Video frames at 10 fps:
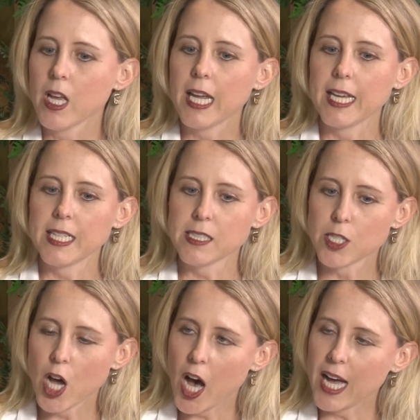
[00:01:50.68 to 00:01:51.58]
It is
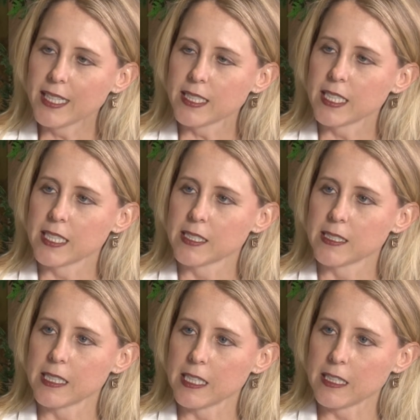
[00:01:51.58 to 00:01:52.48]
not as
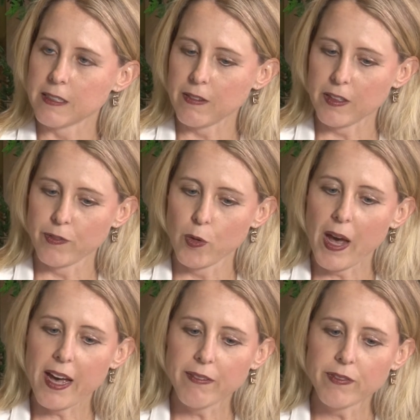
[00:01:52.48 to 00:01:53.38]
if you
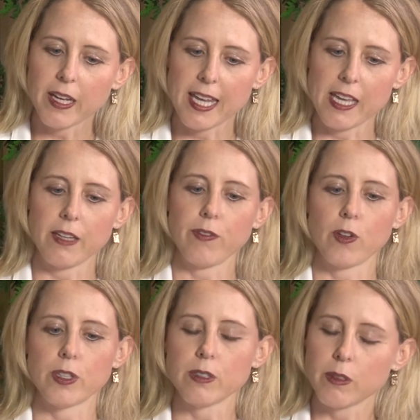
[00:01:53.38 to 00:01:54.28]
have, again, if
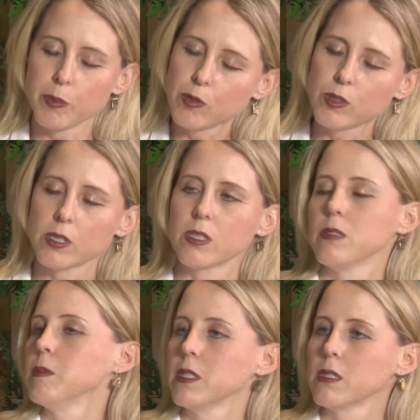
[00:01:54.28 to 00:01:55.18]
your immune
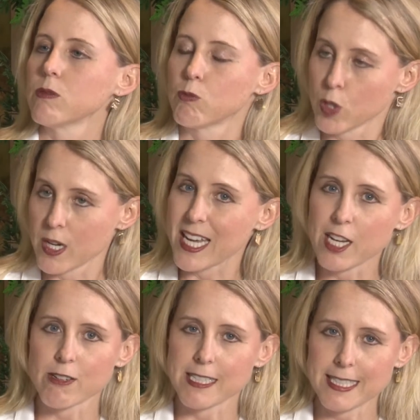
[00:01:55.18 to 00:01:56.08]
system is
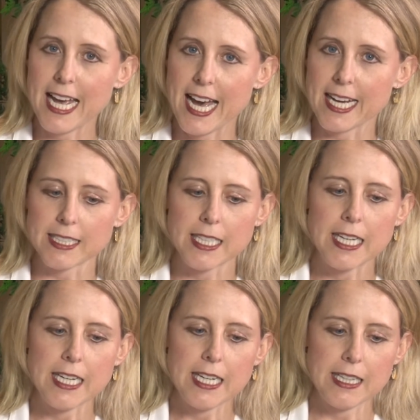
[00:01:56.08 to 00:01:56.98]
working or intact,
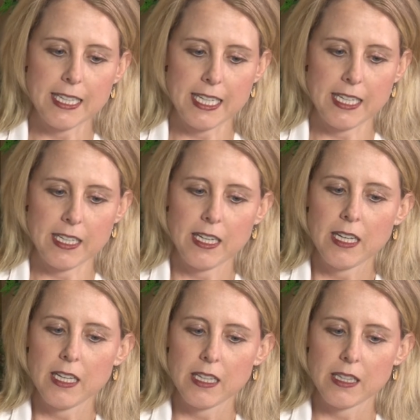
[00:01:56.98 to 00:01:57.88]
then
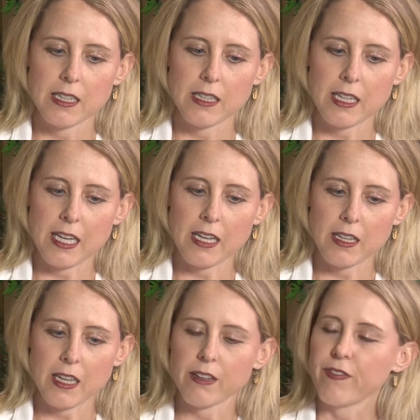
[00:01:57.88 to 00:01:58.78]
the,
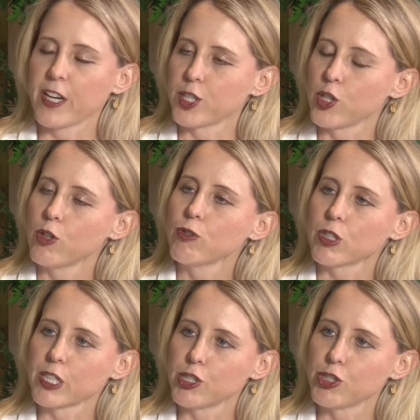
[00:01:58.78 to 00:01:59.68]
the infection
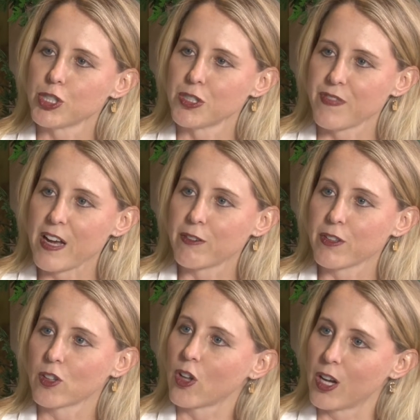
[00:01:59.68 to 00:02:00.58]
usually is just found
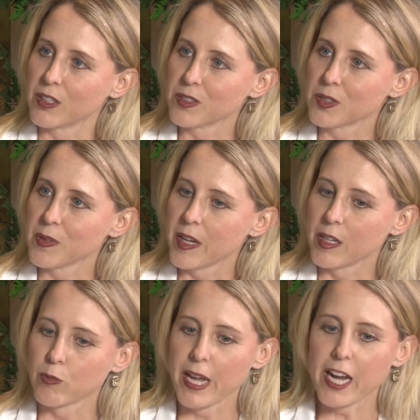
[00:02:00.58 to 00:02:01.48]
in the lungs.
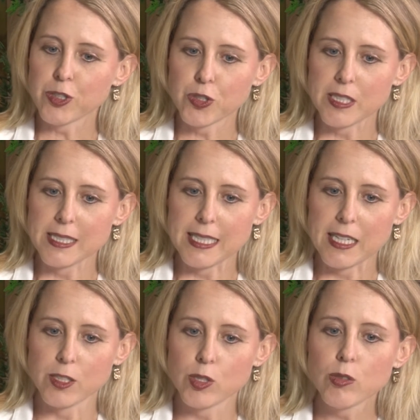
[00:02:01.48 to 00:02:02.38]
And we actually
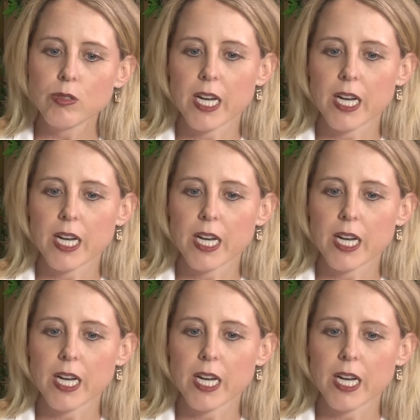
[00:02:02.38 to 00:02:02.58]
see two